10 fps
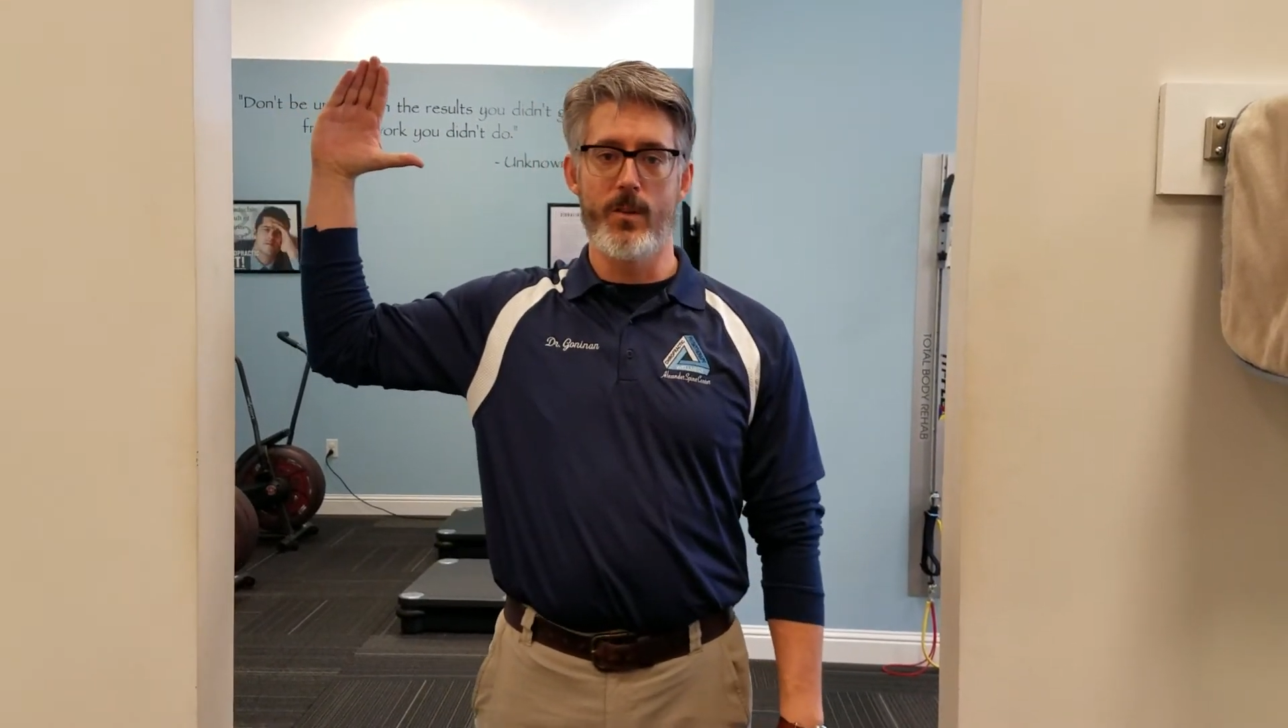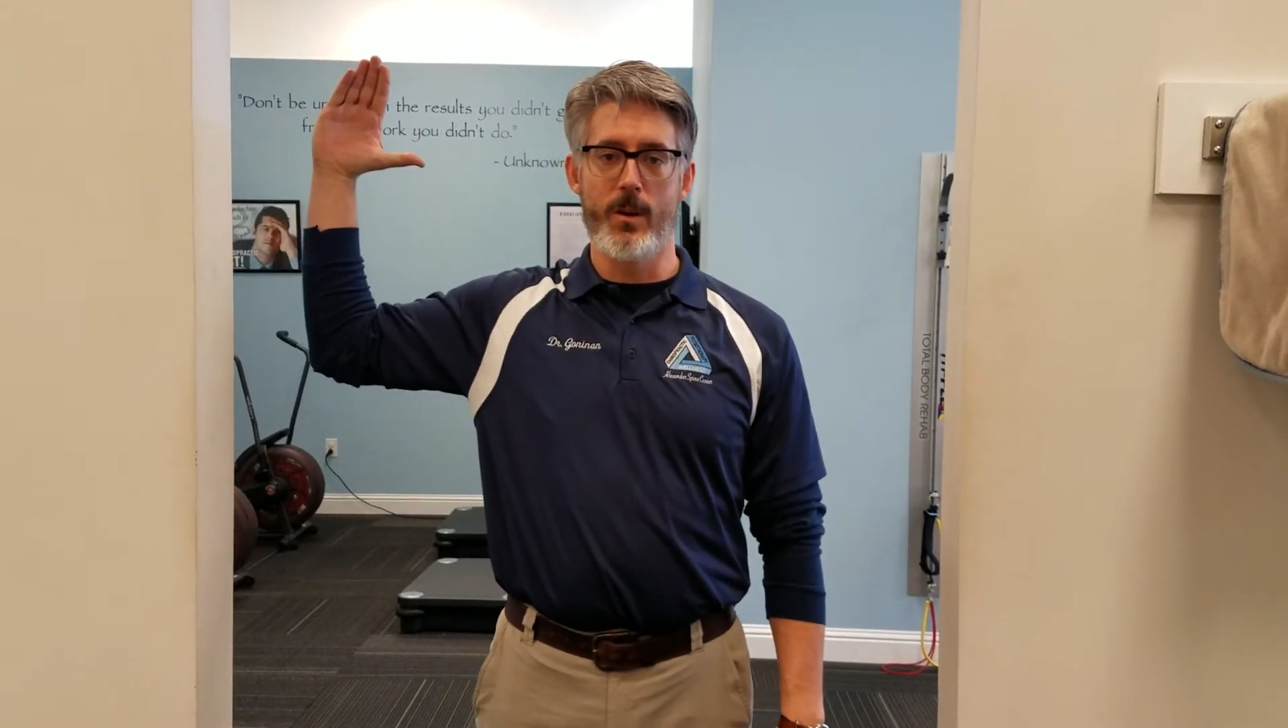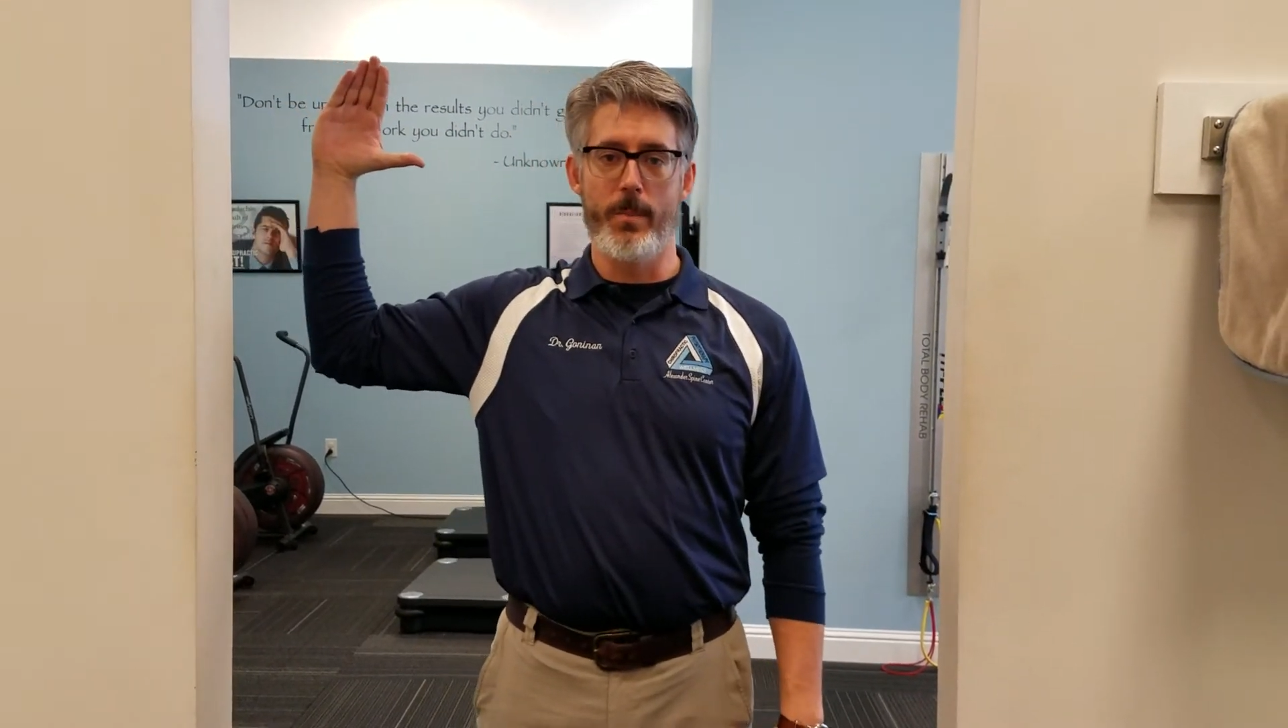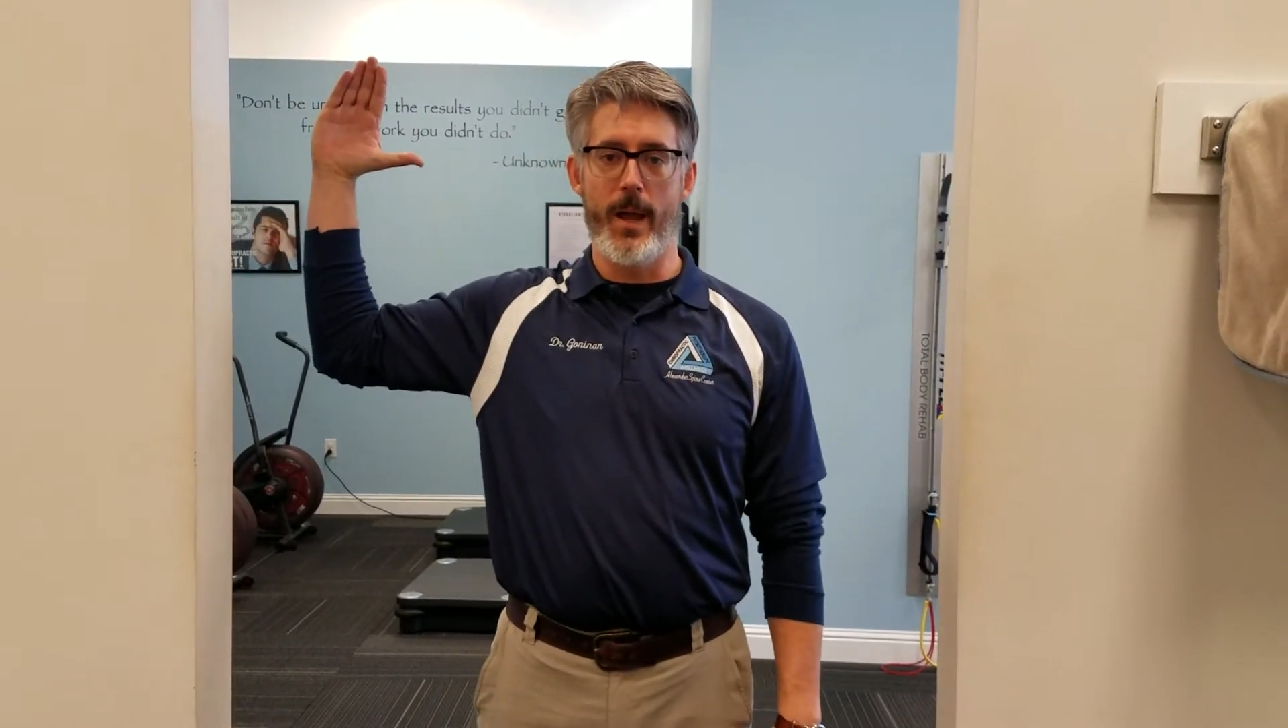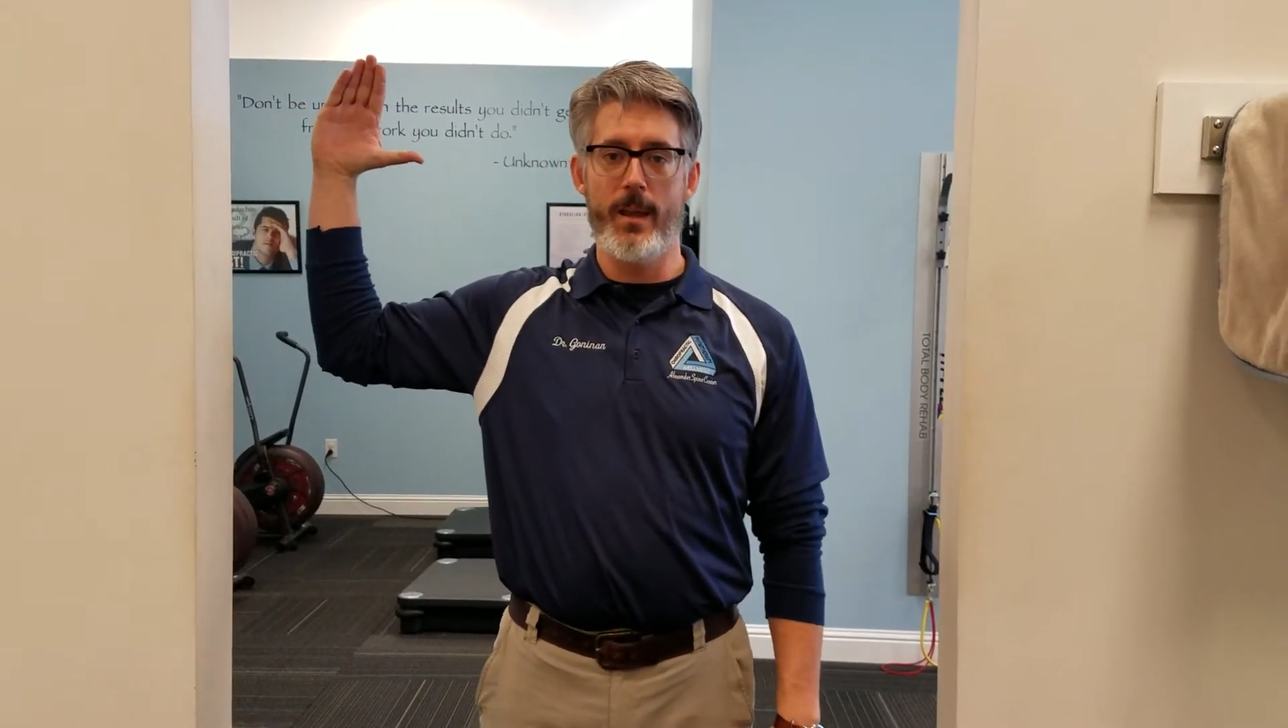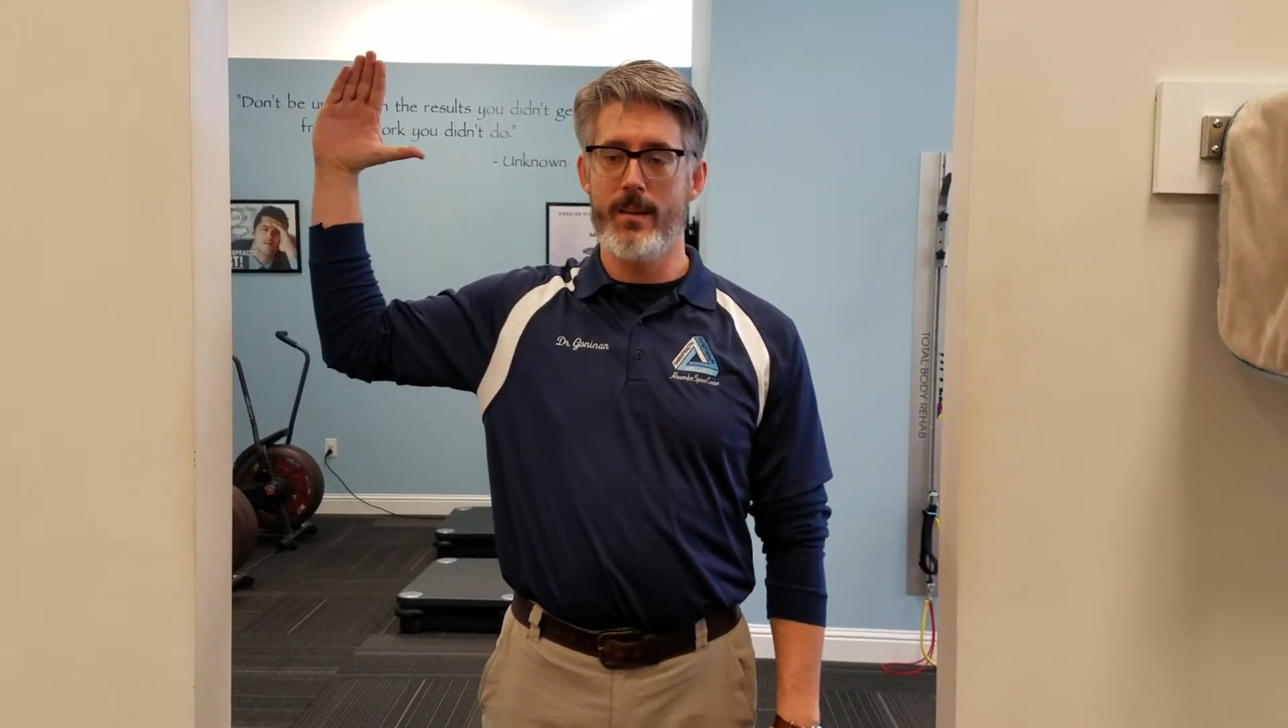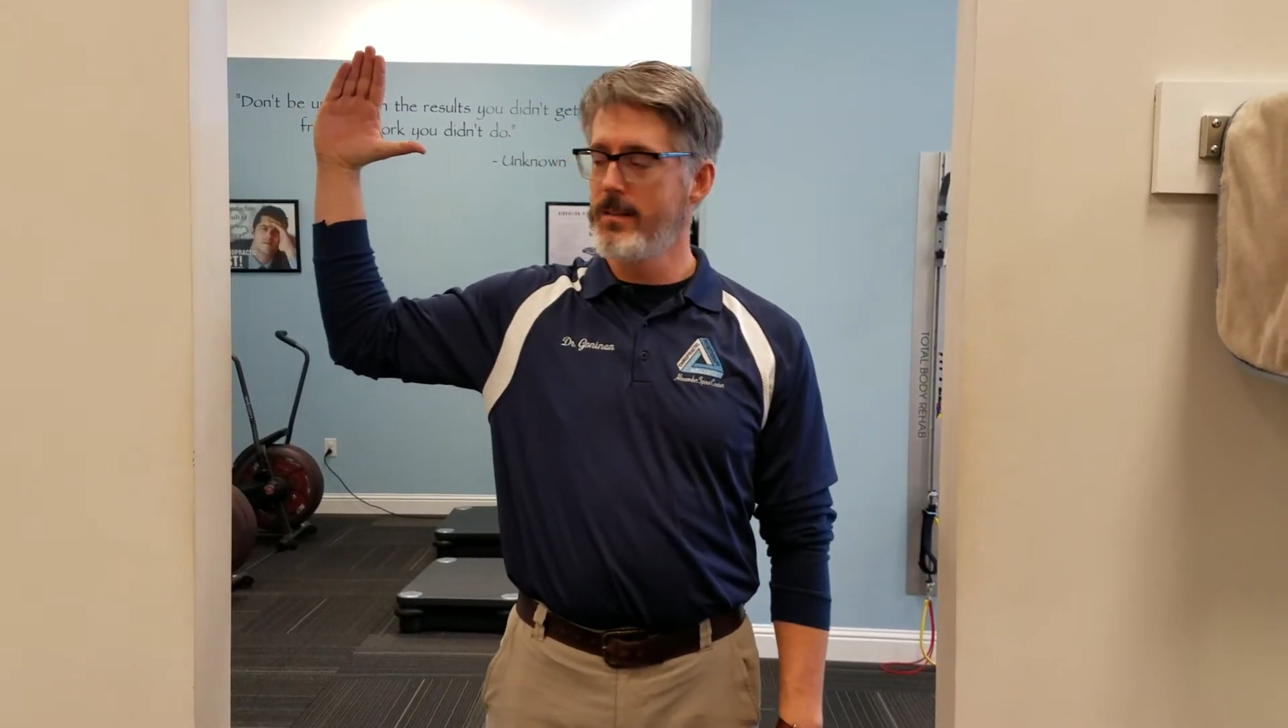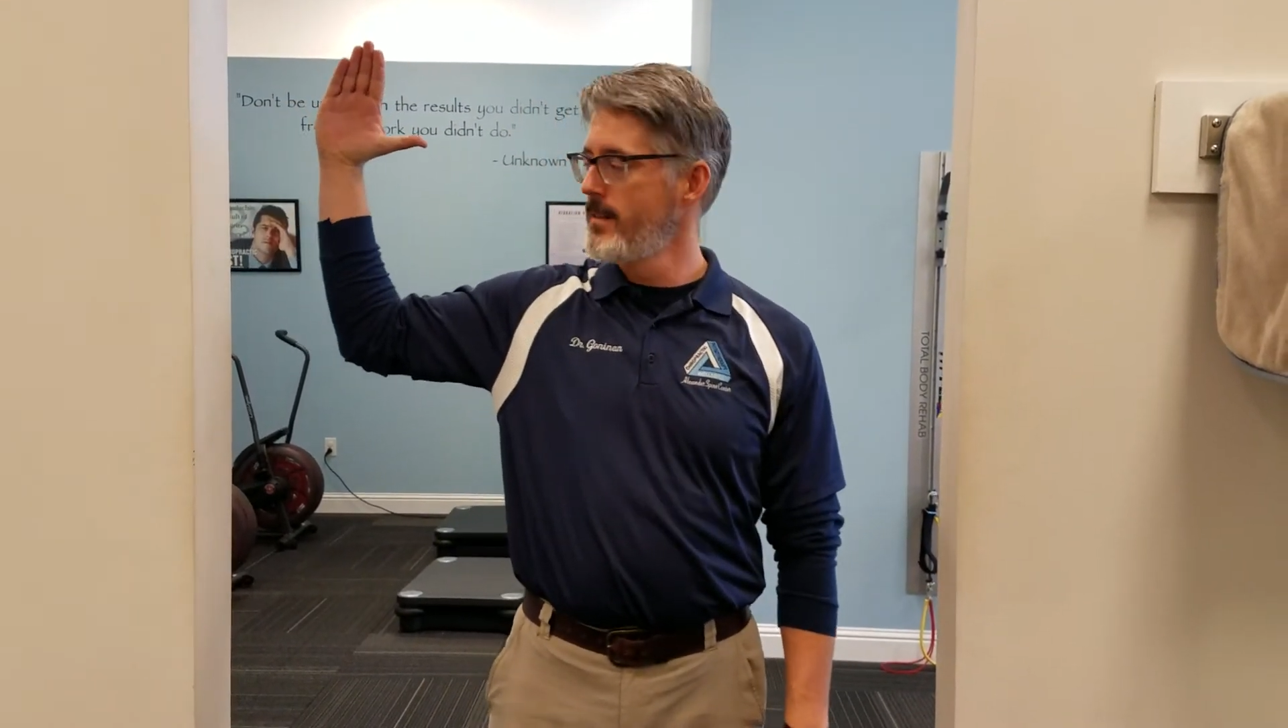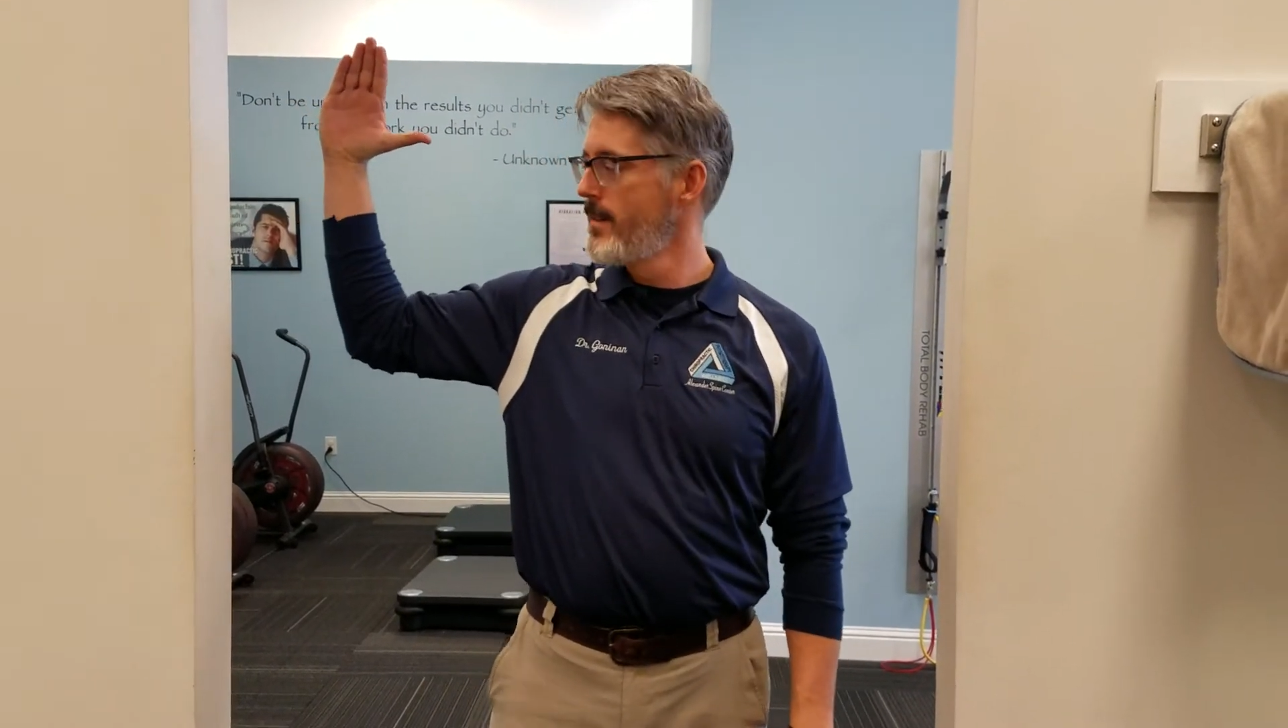on a bike.